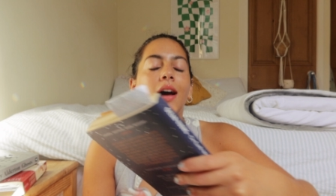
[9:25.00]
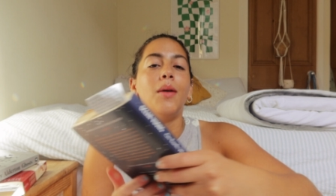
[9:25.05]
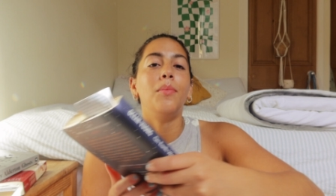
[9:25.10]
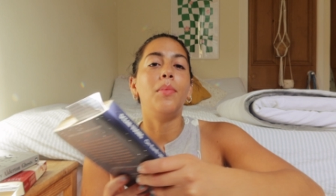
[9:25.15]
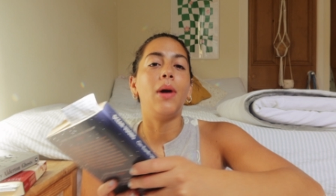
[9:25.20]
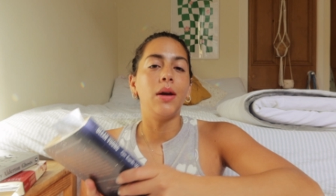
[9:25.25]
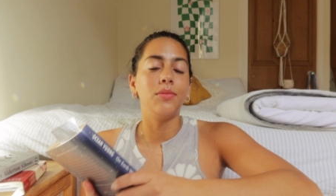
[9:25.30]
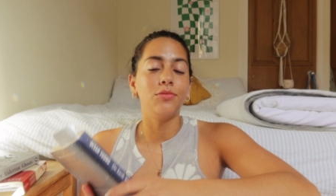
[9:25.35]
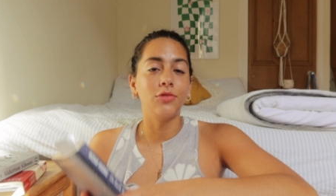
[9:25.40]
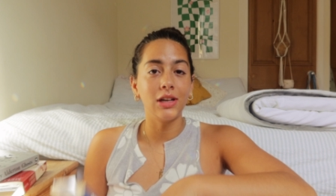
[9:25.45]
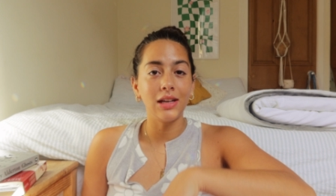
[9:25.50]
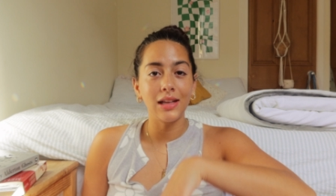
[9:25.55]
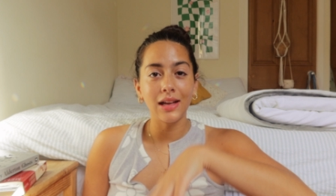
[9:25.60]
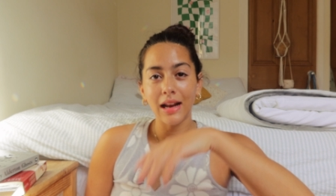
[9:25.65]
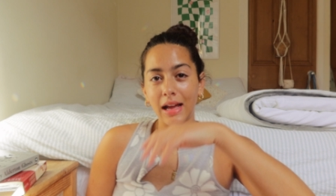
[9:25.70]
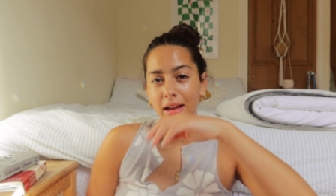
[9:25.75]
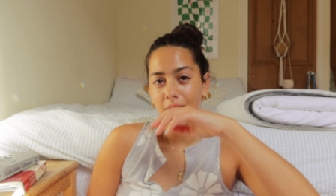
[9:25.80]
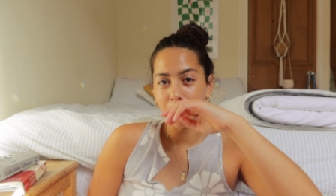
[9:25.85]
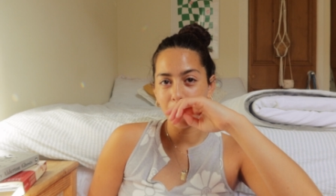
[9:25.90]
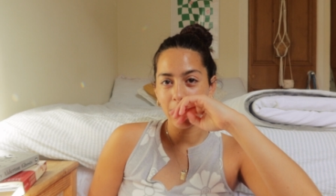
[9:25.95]
But I'm really
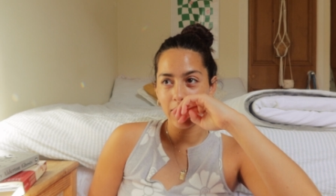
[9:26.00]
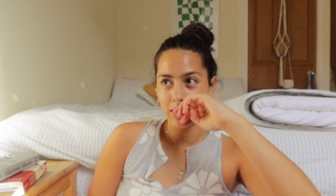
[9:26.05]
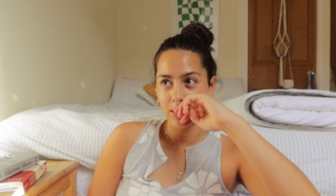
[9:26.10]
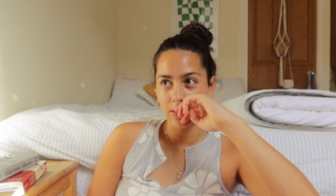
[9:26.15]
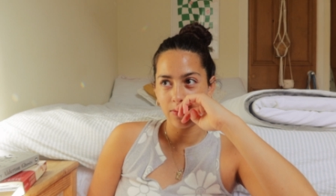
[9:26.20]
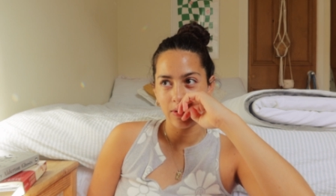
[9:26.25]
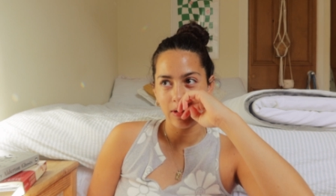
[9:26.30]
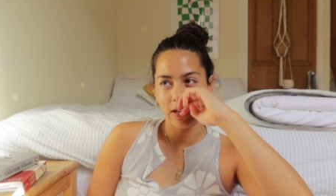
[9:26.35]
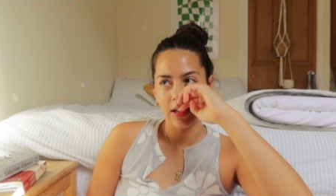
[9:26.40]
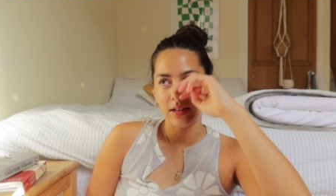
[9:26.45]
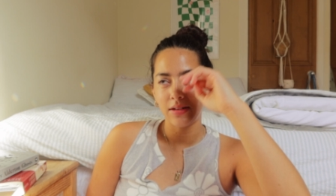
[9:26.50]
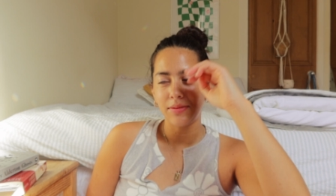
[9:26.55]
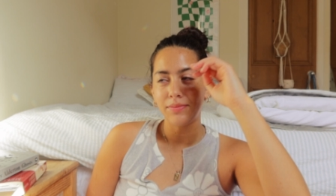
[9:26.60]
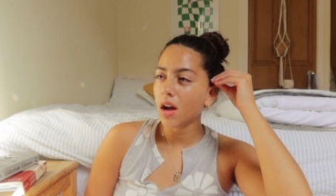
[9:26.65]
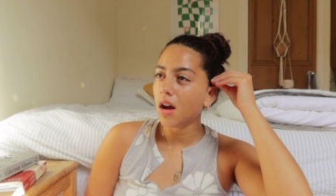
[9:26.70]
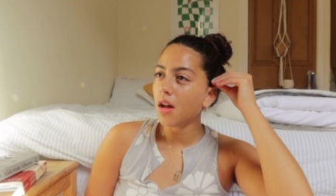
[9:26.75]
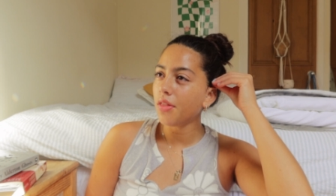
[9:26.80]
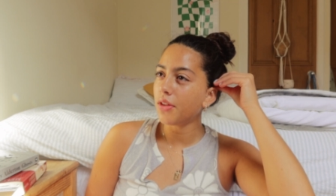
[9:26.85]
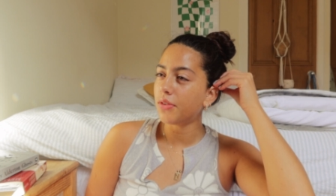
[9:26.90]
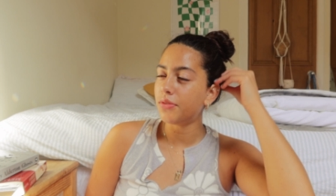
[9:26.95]
glad I persevered.
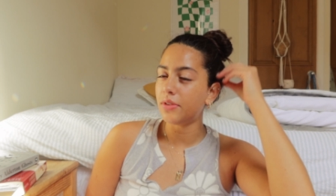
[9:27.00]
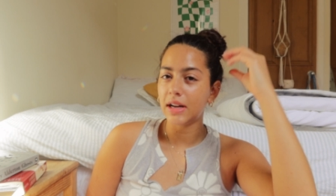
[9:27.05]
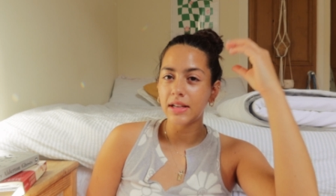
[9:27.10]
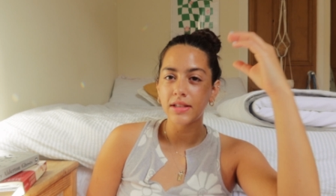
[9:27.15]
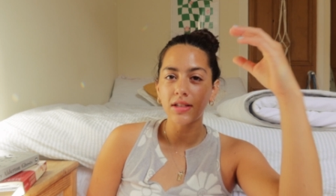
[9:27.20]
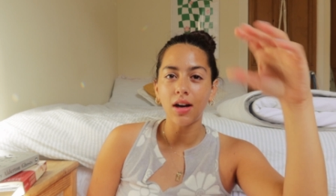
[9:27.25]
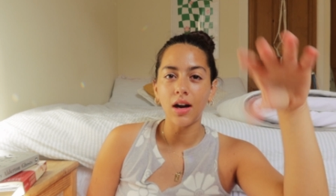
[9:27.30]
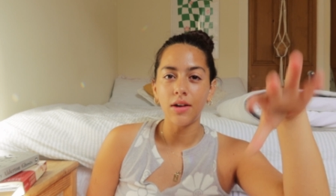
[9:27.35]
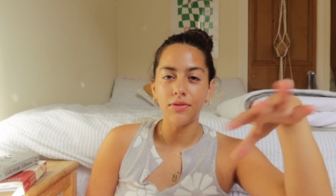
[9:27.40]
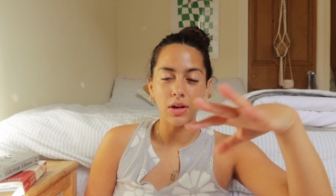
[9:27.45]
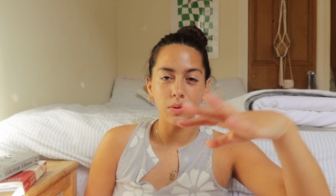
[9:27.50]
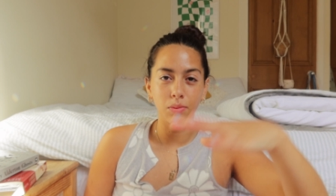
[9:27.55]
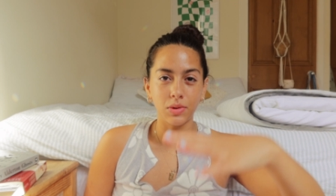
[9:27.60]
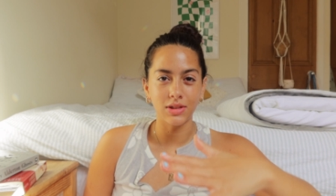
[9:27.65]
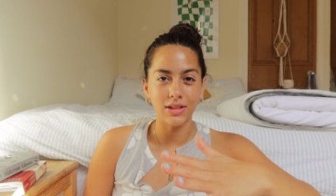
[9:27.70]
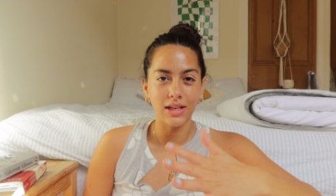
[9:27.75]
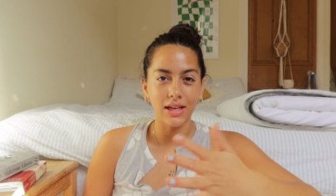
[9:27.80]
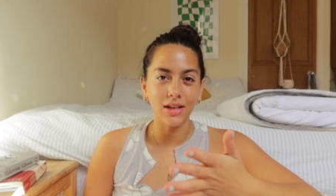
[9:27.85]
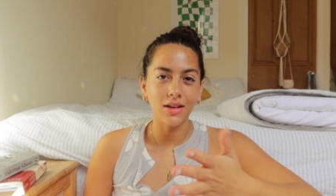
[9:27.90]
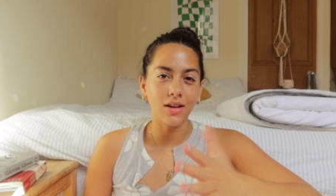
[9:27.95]
The first half I
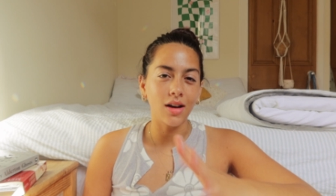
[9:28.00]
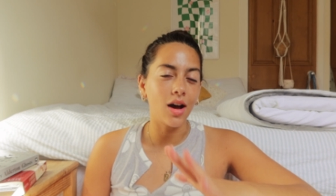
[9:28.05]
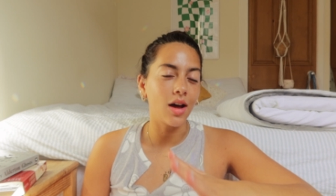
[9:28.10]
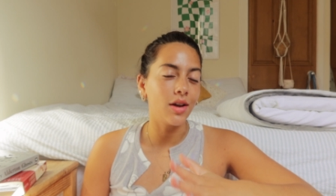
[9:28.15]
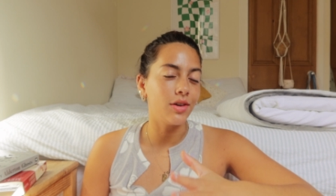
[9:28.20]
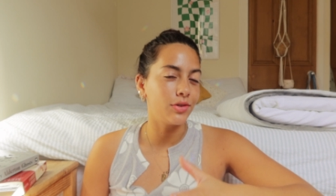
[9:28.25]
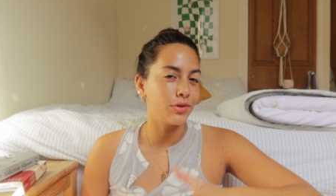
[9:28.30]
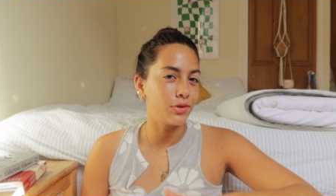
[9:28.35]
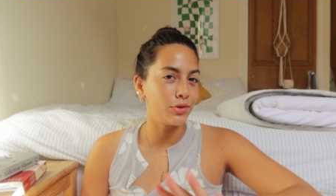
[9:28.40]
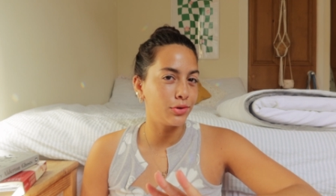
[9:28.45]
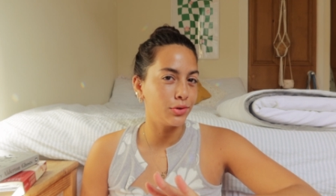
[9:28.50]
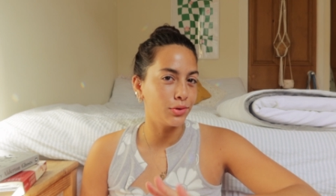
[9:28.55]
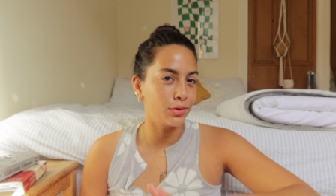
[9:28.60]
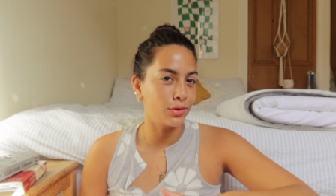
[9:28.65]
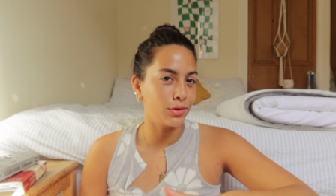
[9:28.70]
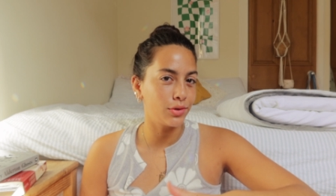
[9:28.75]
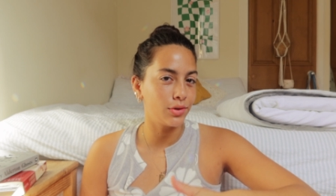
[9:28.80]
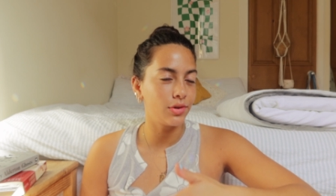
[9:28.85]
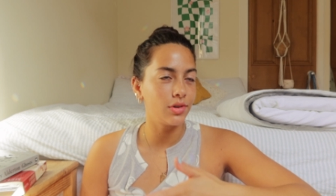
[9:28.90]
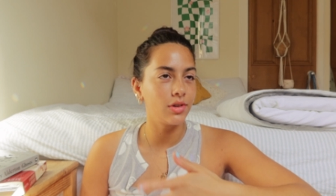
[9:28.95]
was like
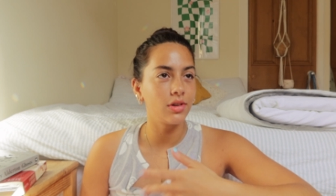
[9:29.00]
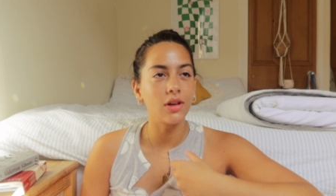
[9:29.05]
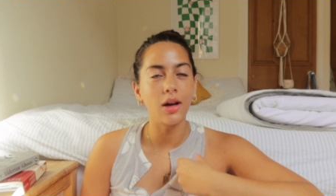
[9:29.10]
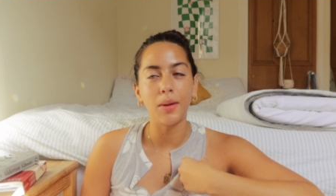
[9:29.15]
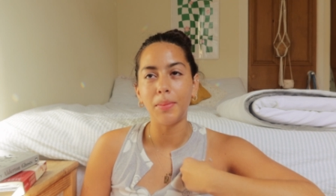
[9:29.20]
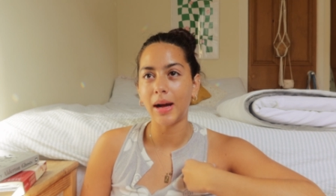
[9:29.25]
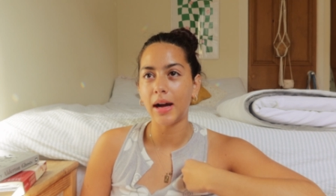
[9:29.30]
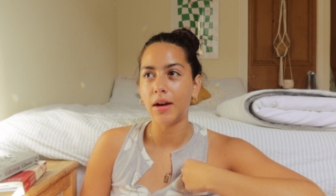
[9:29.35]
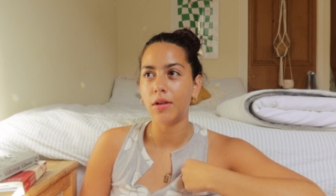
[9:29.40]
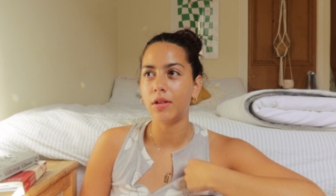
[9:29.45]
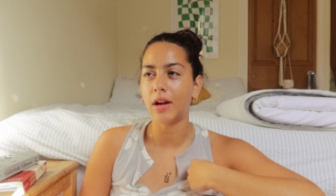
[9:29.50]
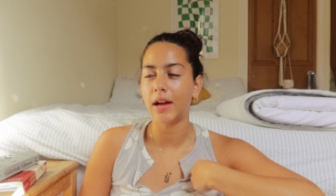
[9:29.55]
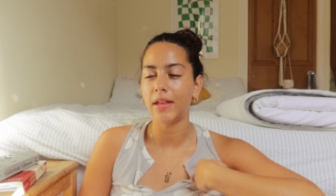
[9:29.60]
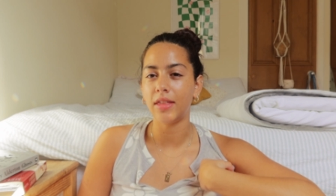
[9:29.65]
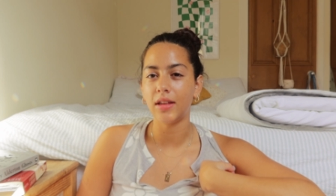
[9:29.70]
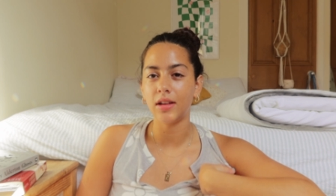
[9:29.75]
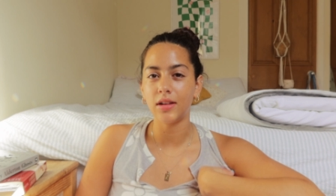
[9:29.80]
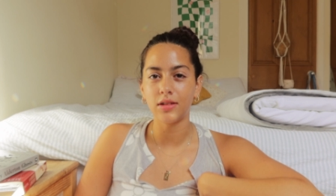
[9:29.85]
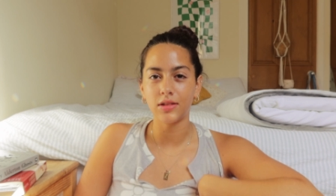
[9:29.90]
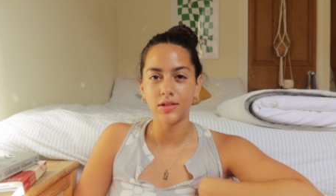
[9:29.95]
unsure about, I
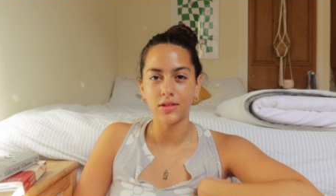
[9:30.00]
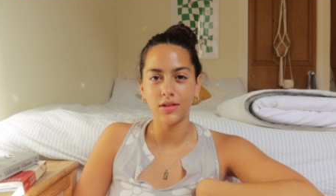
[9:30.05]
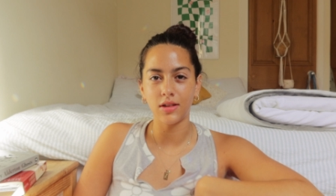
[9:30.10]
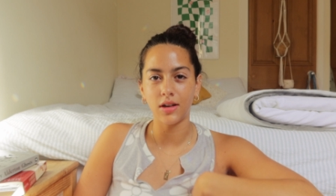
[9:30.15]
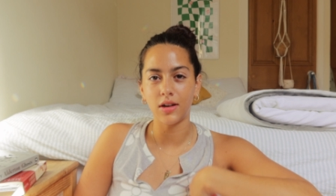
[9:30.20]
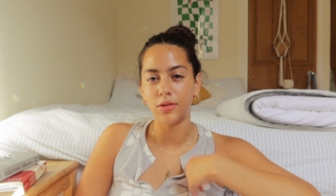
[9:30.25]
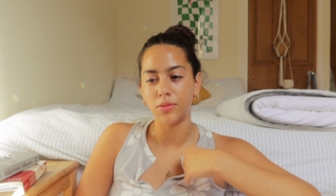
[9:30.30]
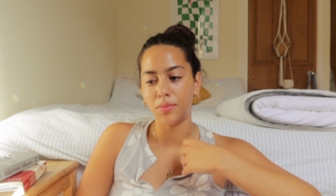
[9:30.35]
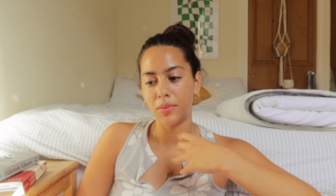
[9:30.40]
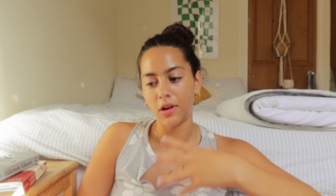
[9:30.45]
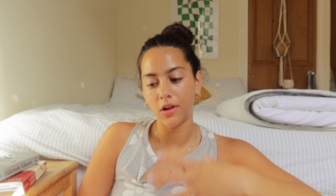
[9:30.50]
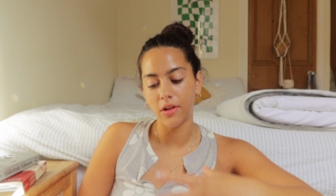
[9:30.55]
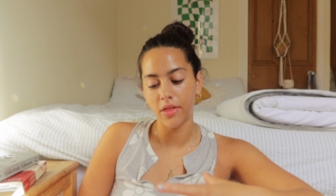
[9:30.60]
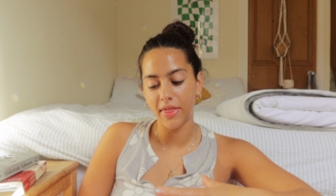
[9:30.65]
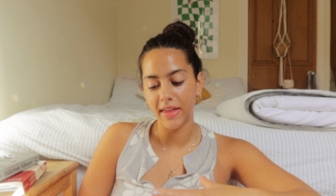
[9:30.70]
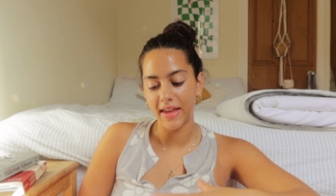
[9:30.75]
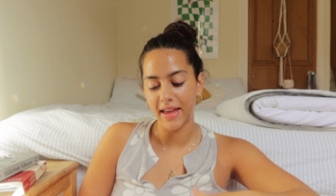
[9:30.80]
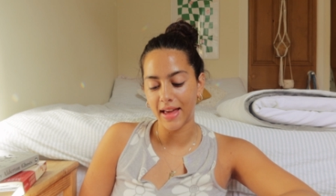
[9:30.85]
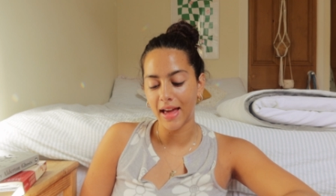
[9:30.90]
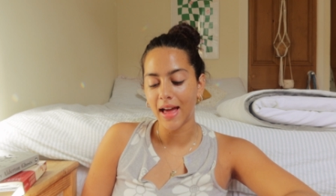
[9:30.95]
think because of the whole plot
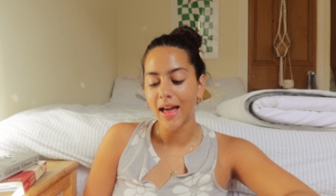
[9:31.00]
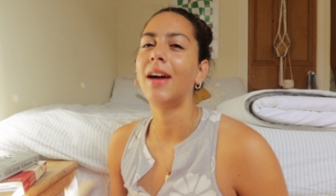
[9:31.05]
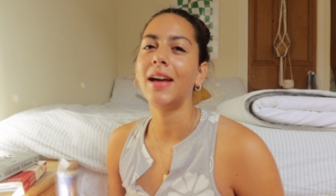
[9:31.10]
thing.